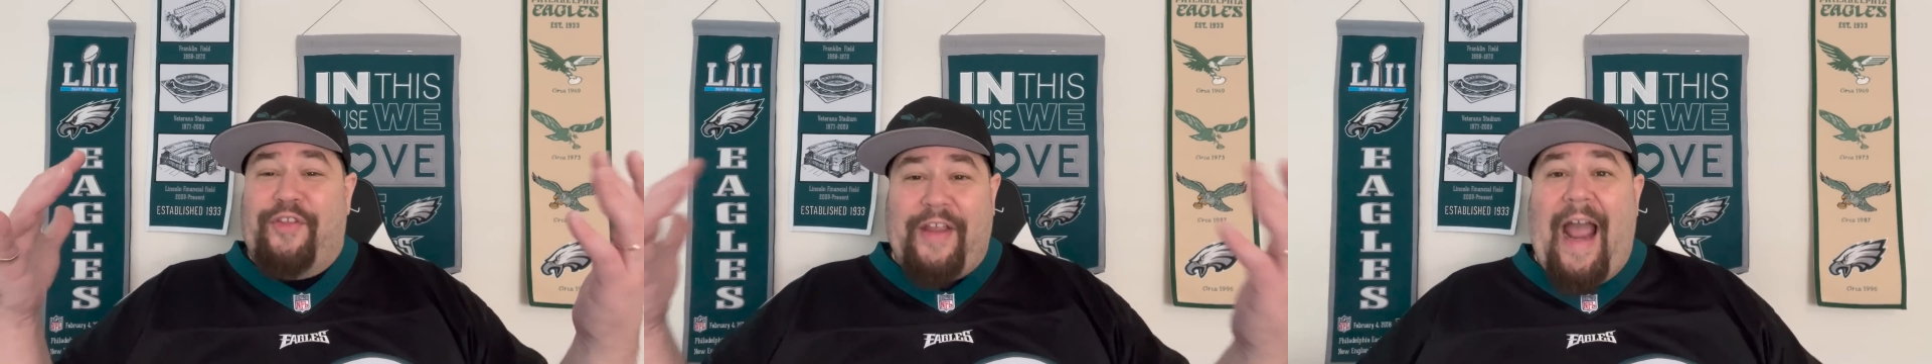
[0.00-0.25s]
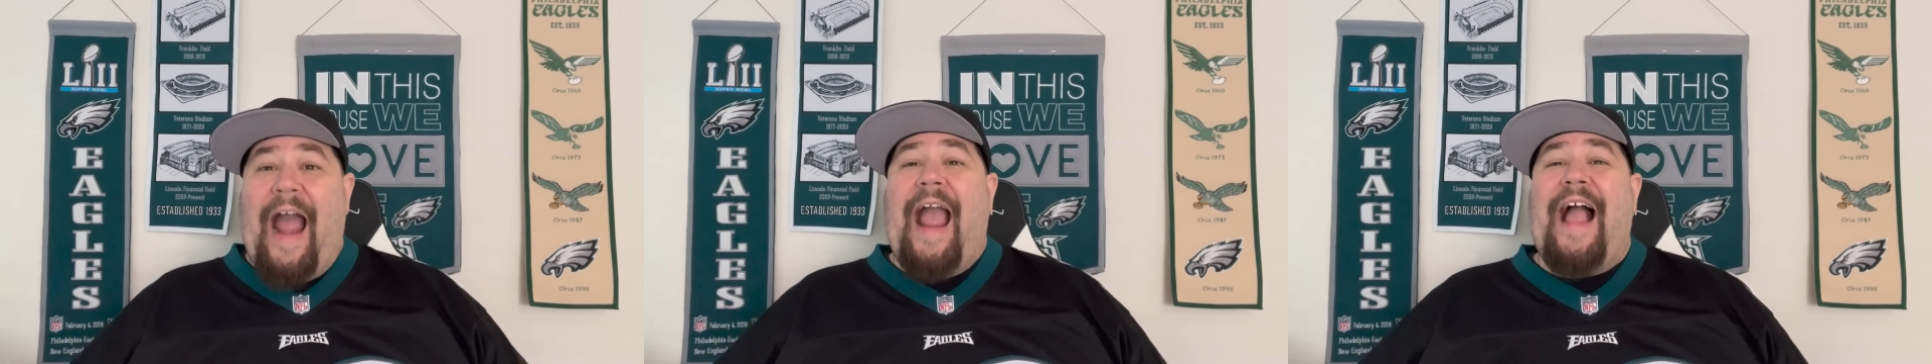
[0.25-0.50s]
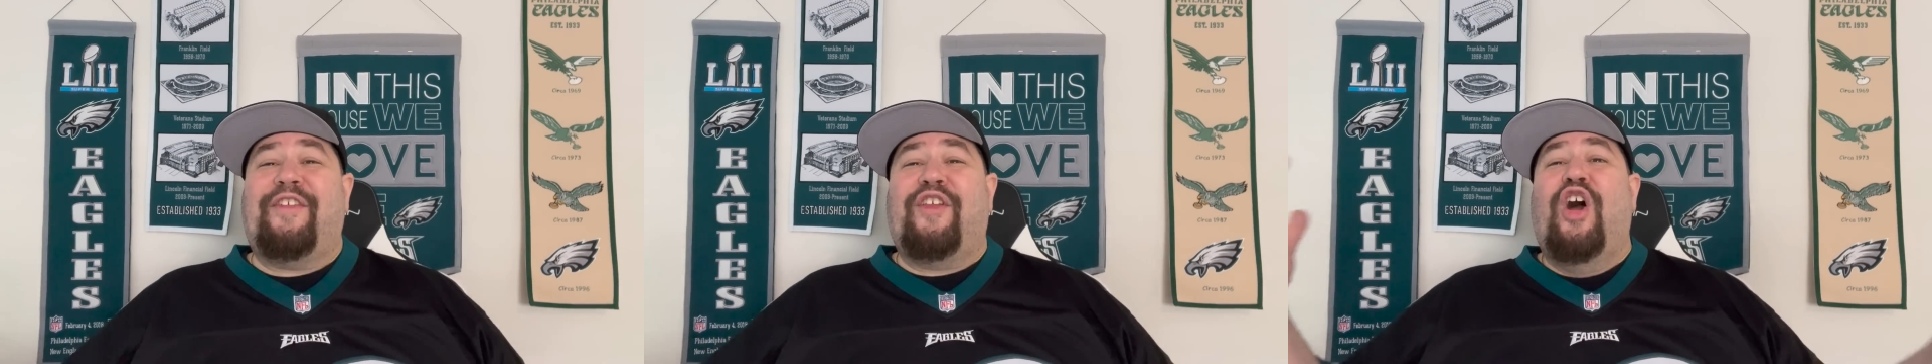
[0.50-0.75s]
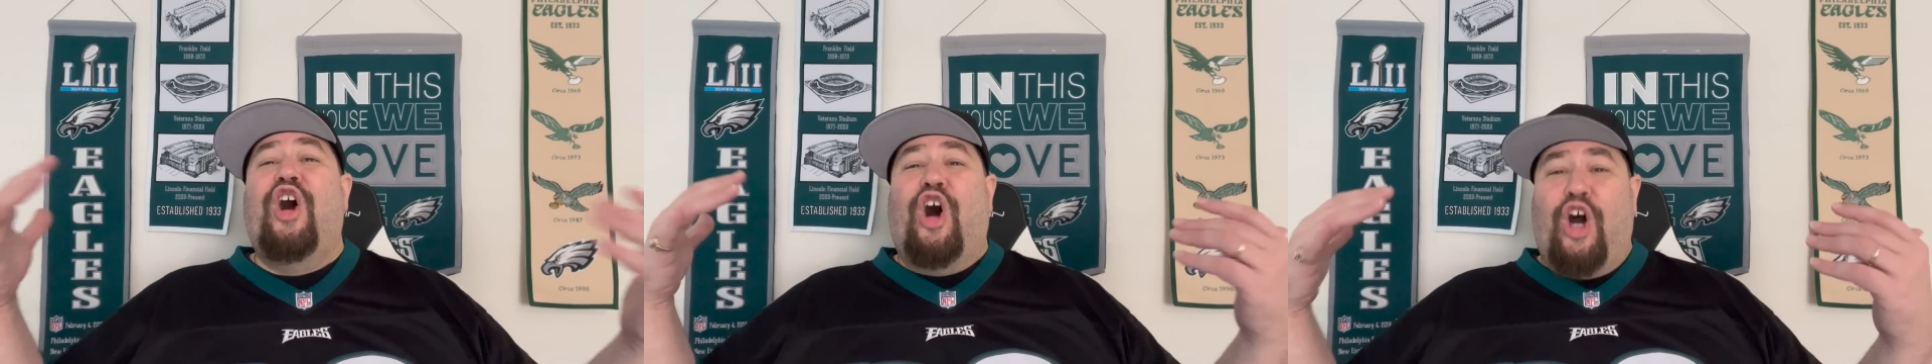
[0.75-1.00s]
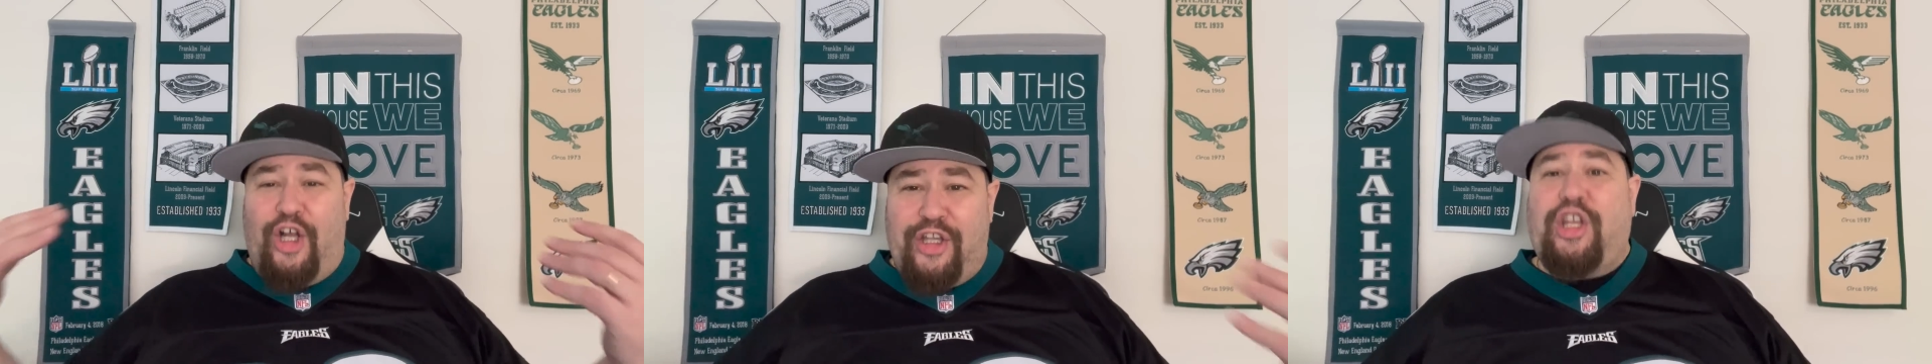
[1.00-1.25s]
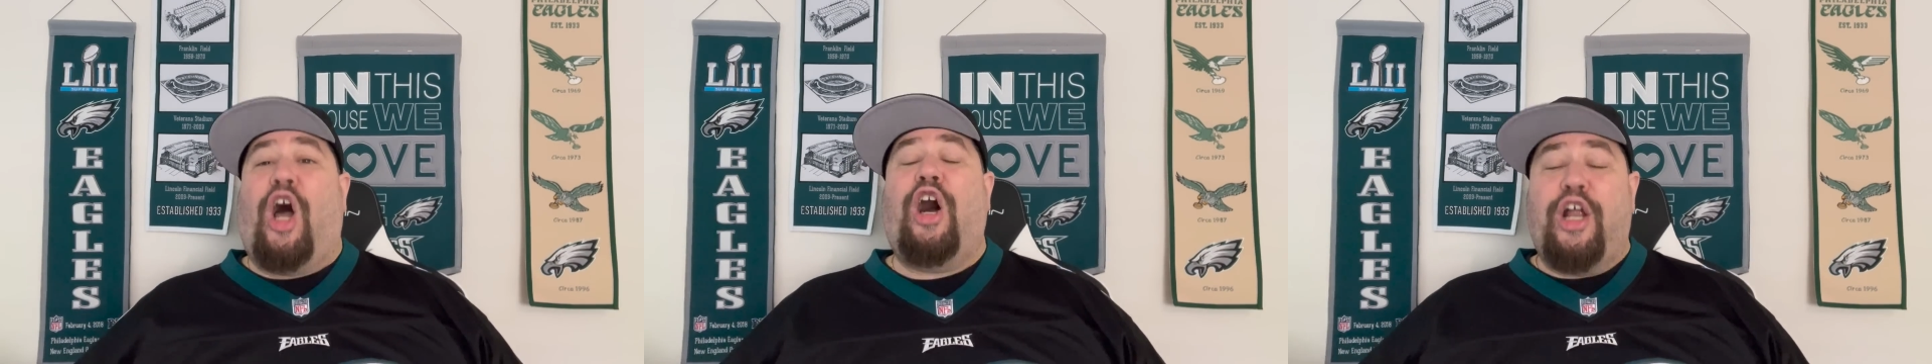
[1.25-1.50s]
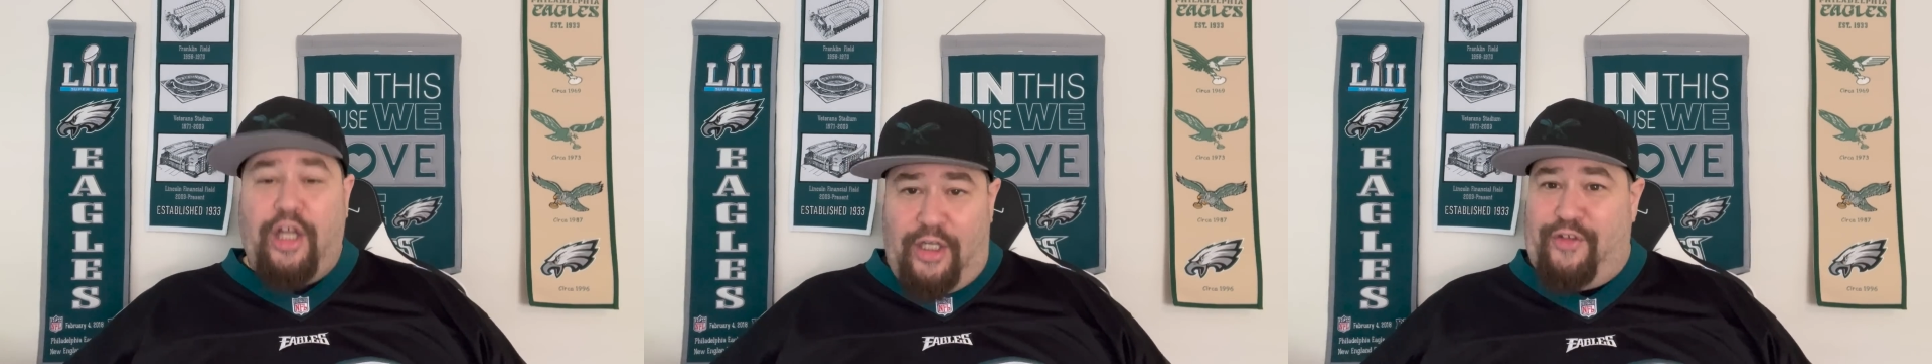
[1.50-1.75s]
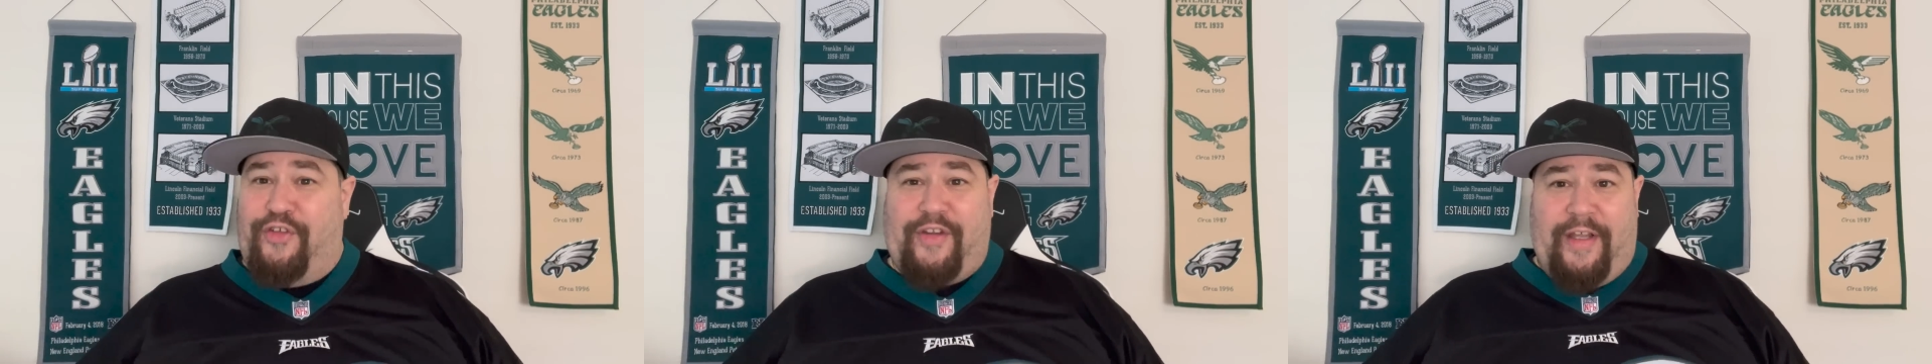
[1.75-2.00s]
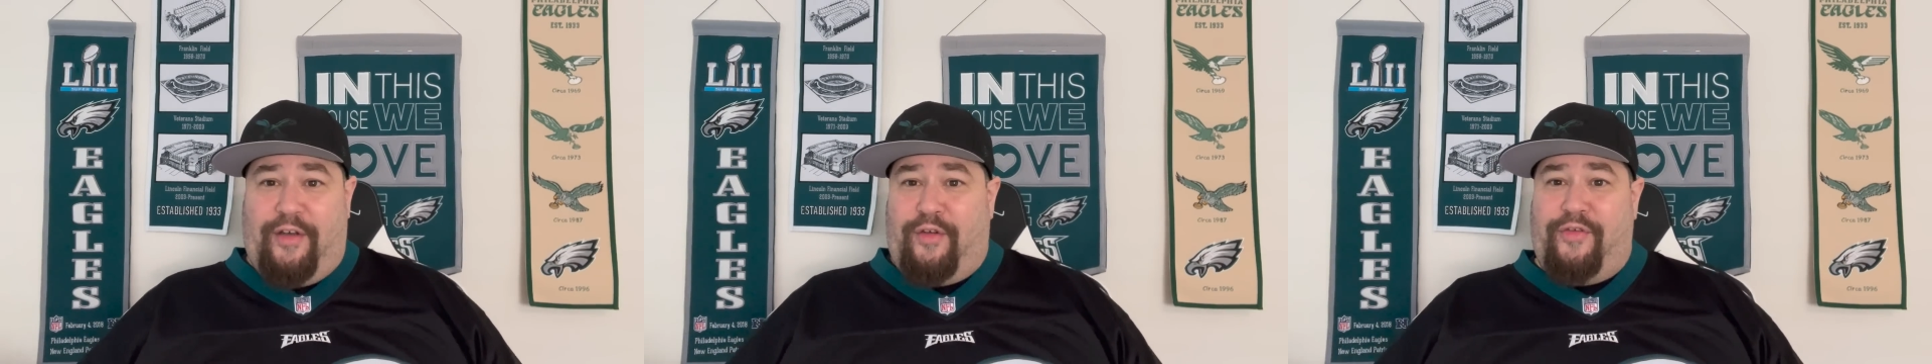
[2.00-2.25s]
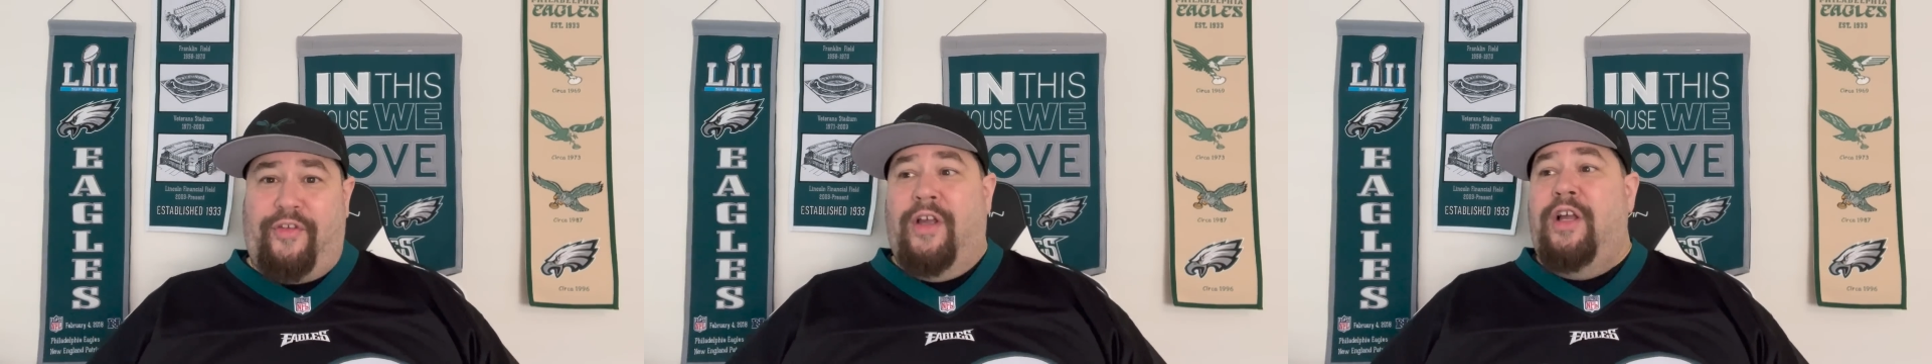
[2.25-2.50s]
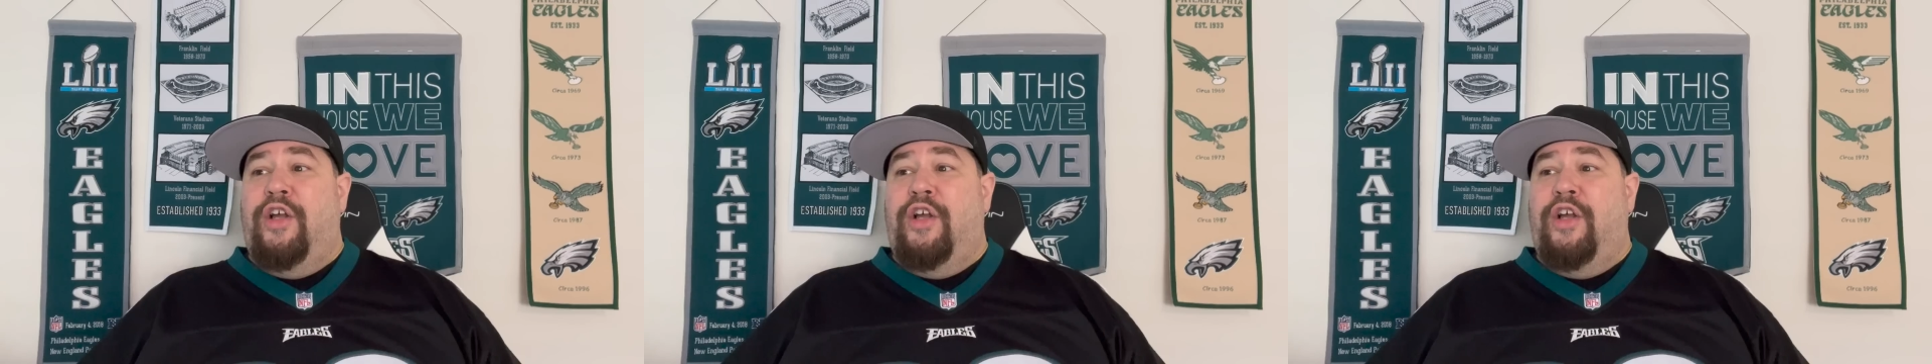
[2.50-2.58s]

The guy has a ton of skills.